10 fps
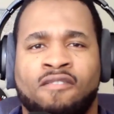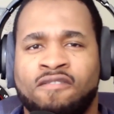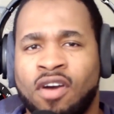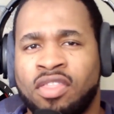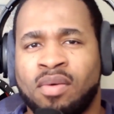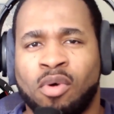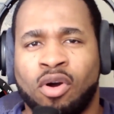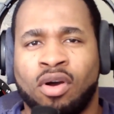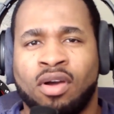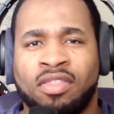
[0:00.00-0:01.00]

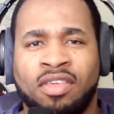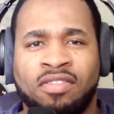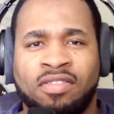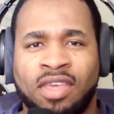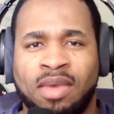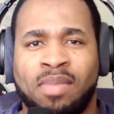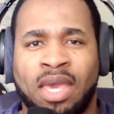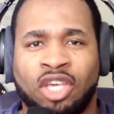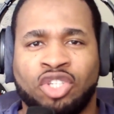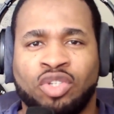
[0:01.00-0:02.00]
Furthermore, this
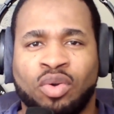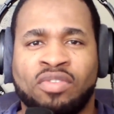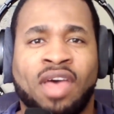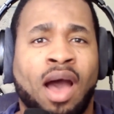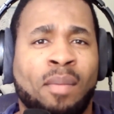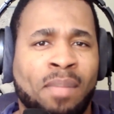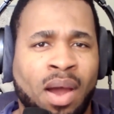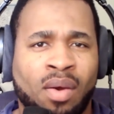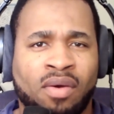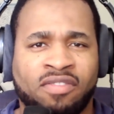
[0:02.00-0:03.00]
image shows how
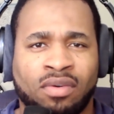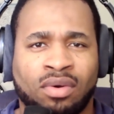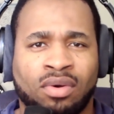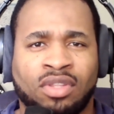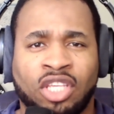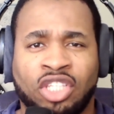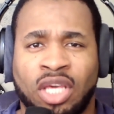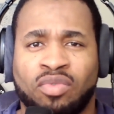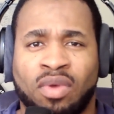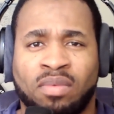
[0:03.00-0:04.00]
powerful the
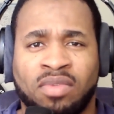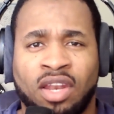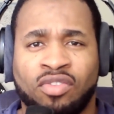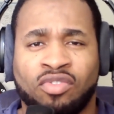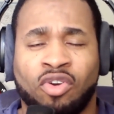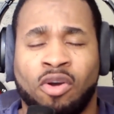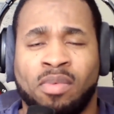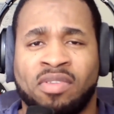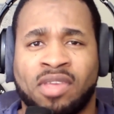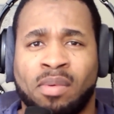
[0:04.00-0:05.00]
James Webb Telescope
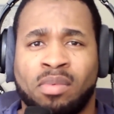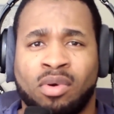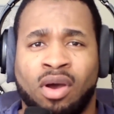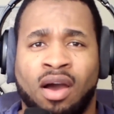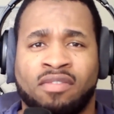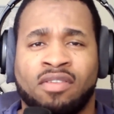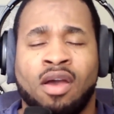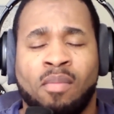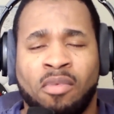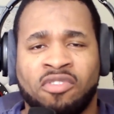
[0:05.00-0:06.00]
is capable of,
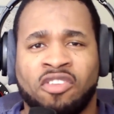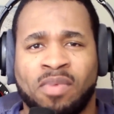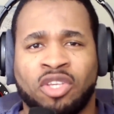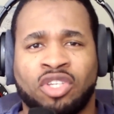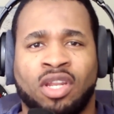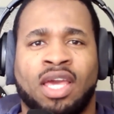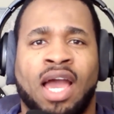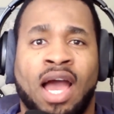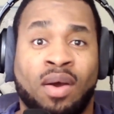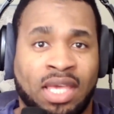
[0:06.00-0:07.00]
most especially
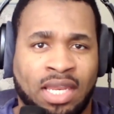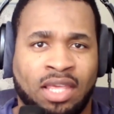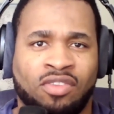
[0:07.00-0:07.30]
how it is